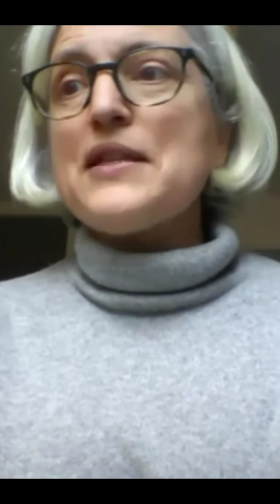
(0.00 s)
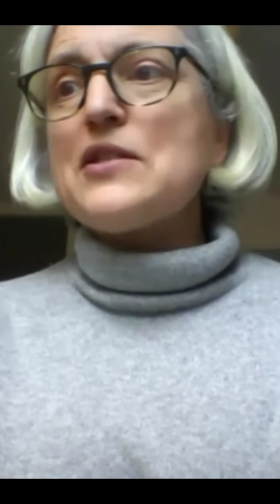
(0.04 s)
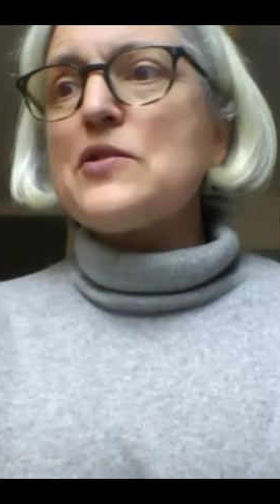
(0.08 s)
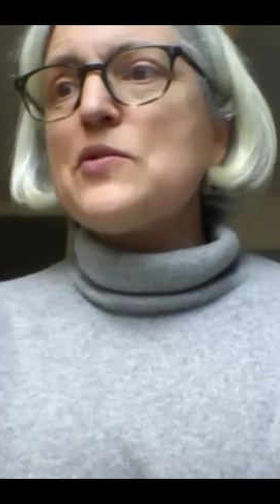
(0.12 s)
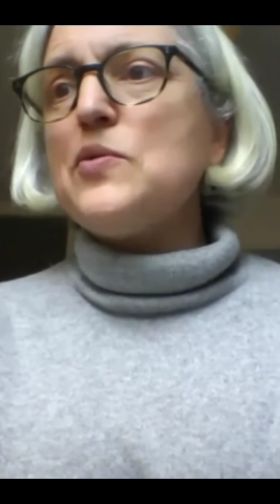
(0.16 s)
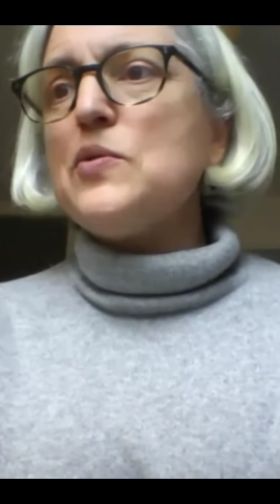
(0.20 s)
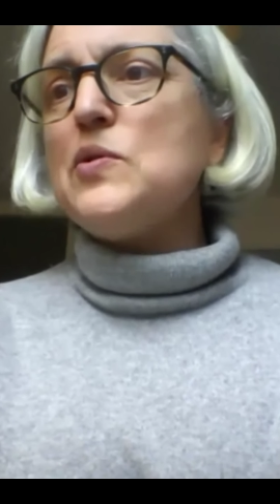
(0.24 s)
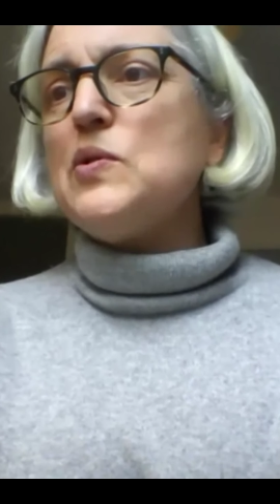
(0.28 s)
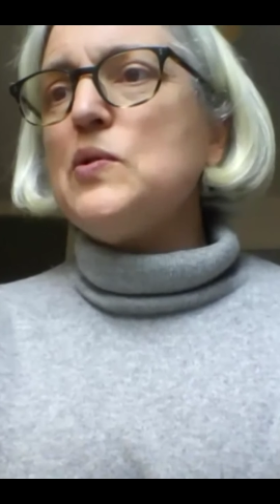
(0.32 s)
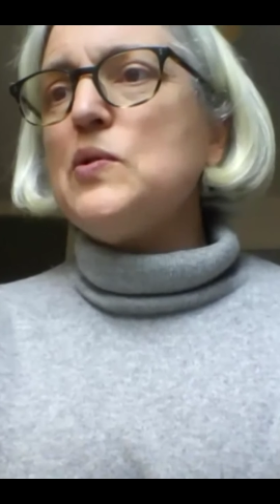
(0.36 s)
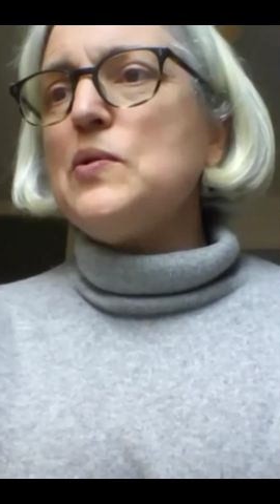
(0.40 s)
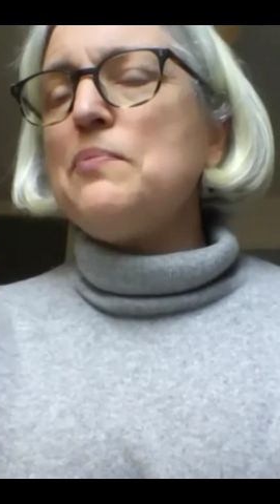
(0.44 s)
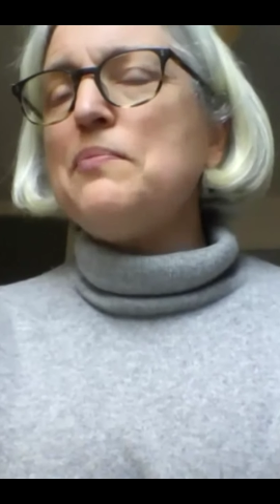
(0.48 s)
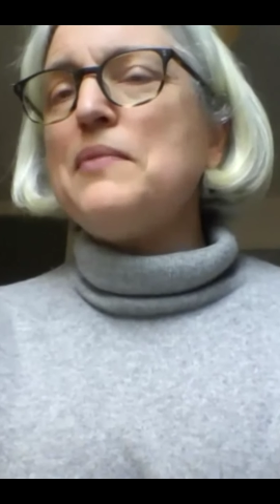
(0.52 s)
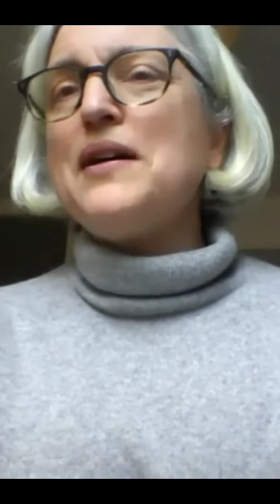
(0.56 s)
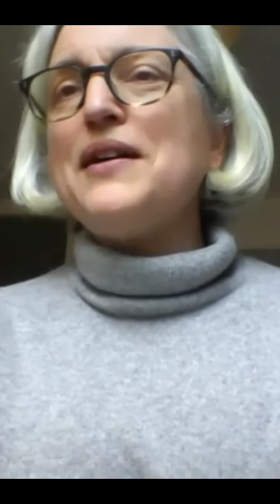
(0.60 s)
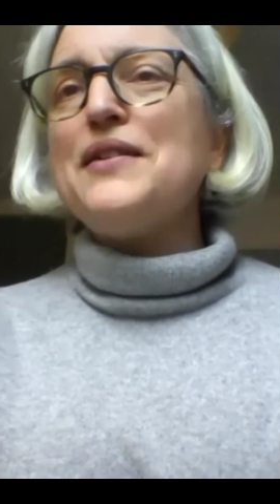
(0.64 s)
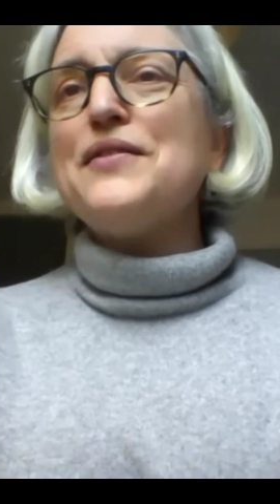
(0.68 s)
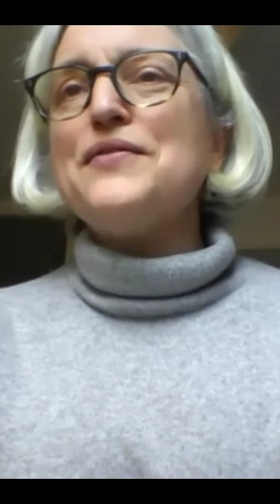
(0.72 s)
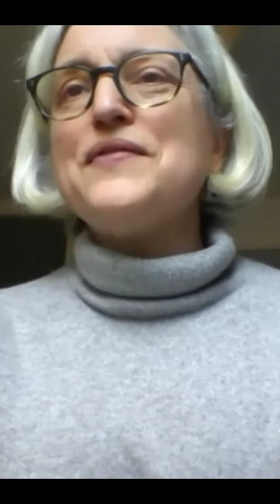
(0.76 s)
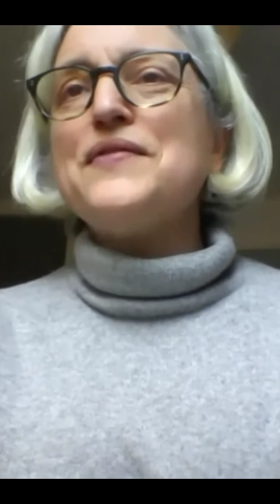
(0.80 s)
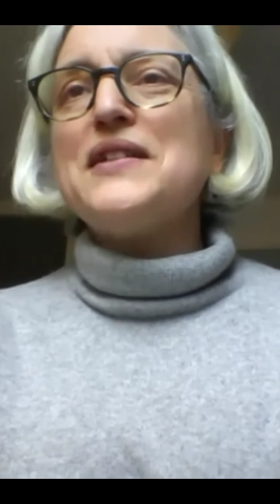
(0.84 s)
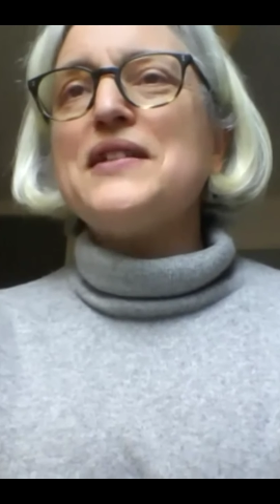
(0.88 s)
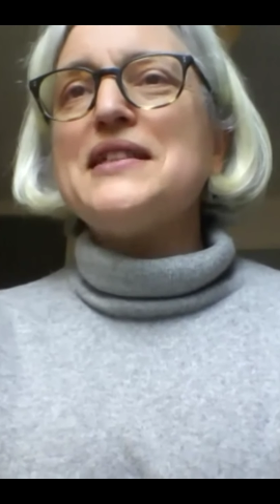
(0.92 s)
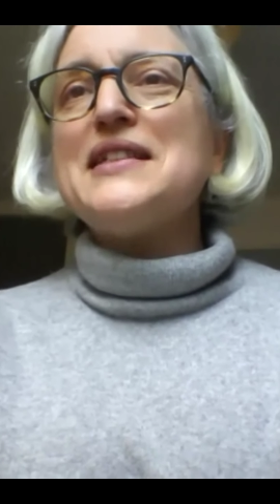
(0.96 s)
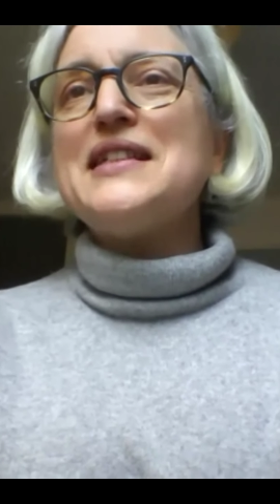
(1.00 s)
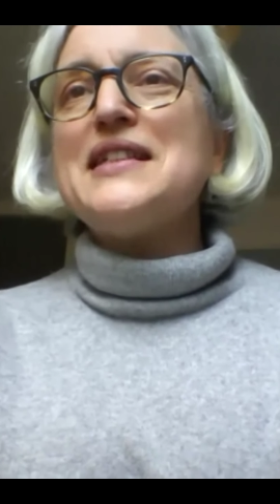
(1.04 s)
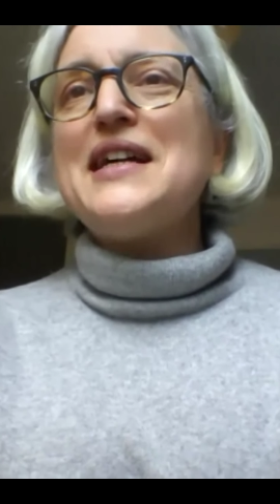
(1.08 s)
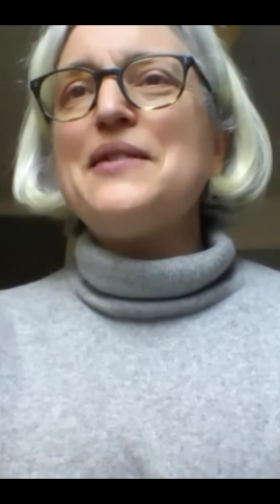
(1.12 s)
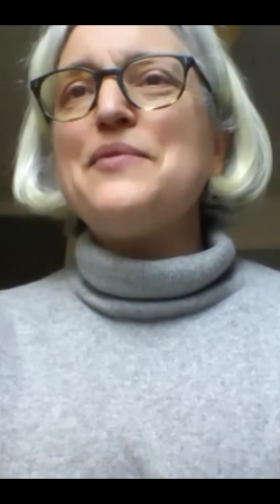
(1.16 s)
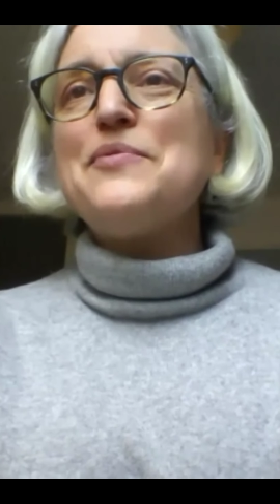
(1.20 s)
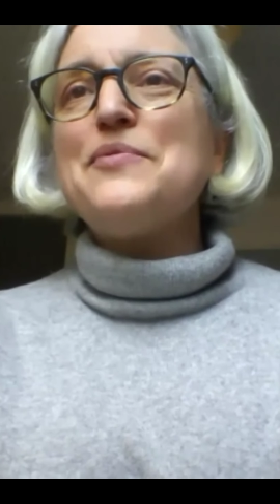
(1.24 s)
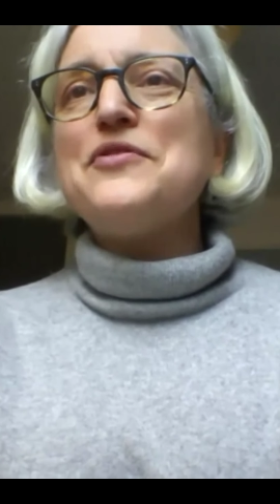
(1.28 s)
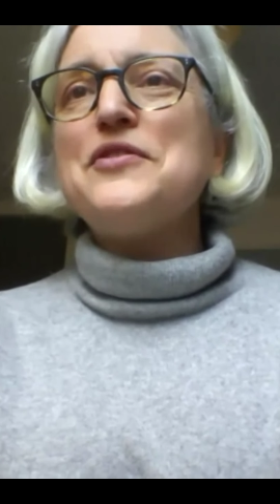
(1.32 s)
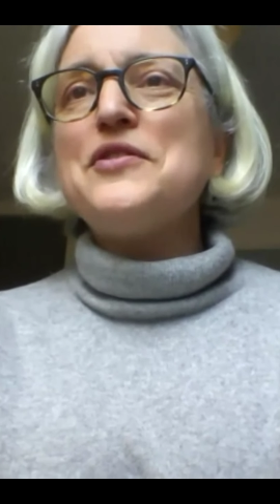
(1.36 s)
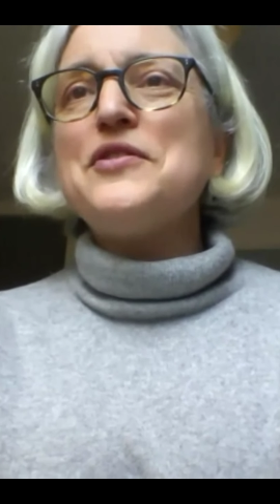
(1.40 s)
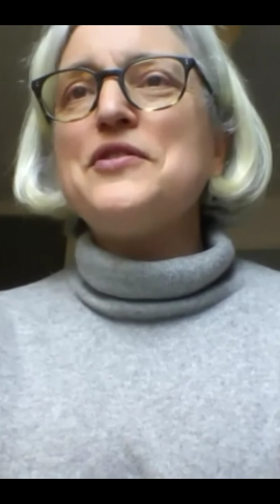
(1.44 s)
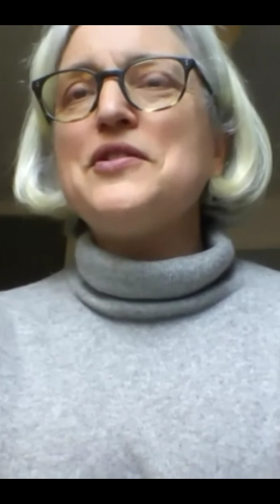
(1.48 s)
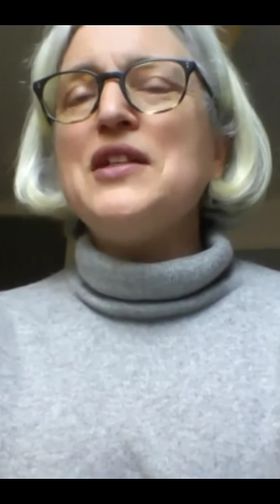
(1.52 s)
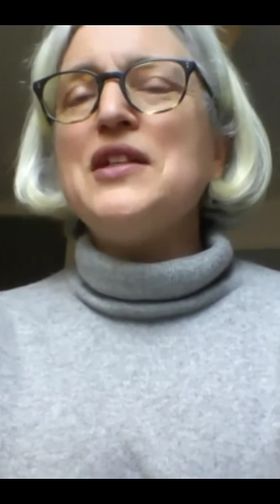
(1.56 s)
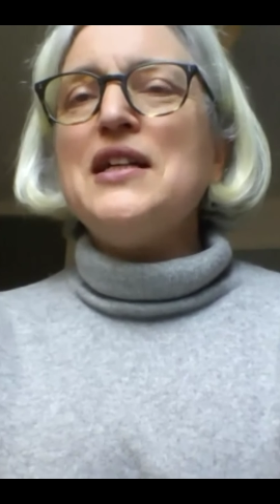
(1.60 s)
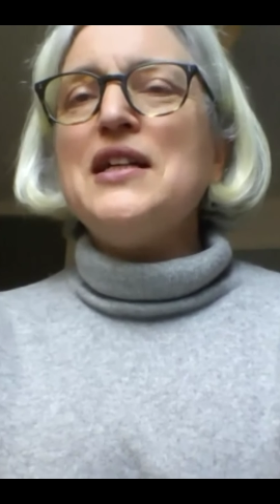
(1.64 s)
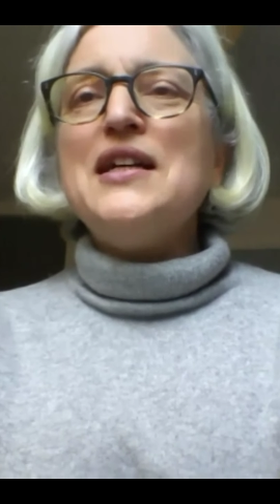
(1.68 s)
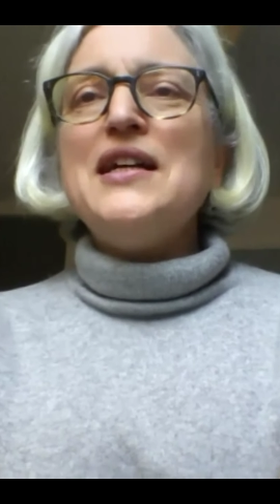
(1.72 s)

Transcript: call might find helpful.